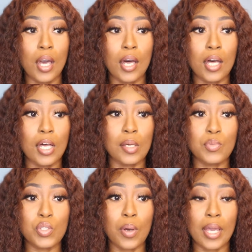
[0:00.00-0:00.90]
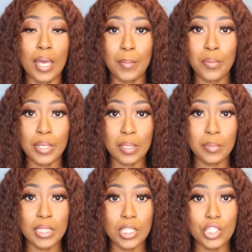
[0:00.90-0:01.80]
So I got my
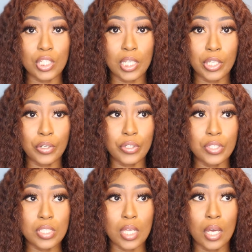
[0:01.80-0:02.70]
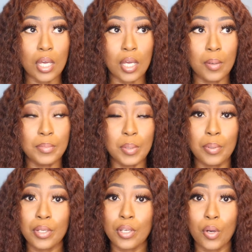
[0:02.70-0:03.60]
recommendation letters.
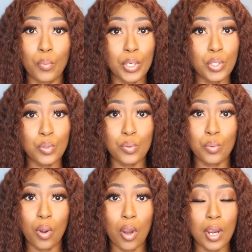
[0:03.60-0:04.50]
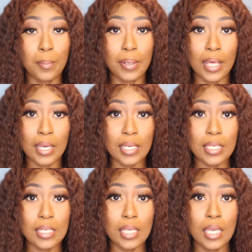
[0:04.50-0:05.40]
Depending on where you are
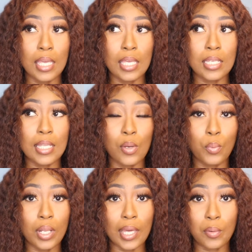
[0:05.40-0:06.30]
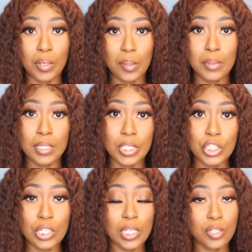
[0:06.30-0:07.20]
applying, they want like
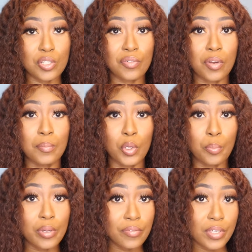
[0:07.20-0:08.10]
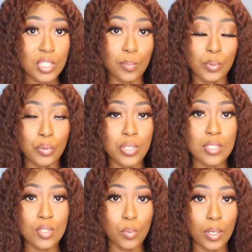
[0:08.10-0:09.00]
recommendation letters from your previous
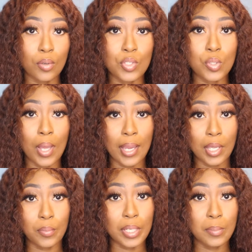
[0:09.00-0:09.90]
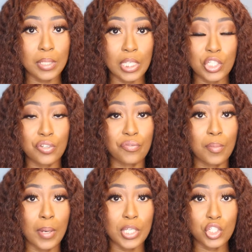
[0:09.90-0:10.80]
employers as well. So I got a recommendation
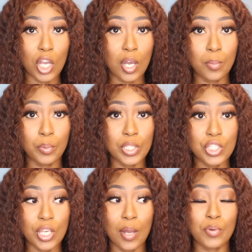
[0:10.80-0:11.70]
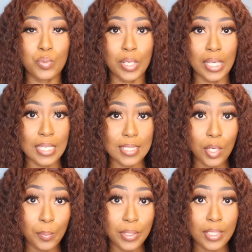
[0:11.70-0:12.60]
from my job, which I was working as an
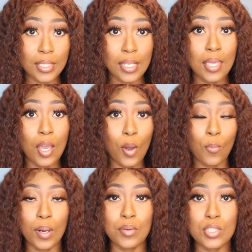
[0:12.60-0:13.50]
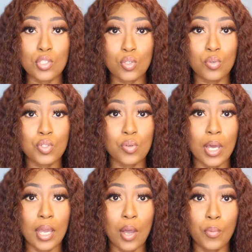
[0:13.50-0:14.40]
LPN while I was in school, so
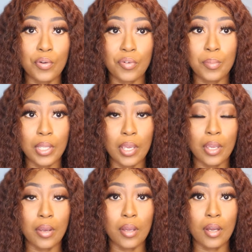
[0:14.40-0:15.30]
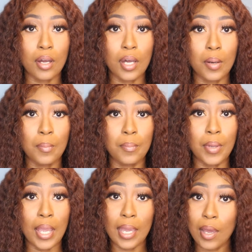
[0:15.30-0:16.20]
I got one from there.
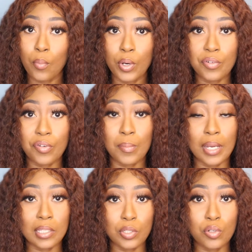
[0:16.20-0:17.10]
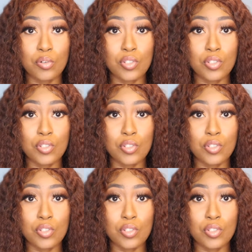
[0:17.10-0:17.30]
I got one from my clinical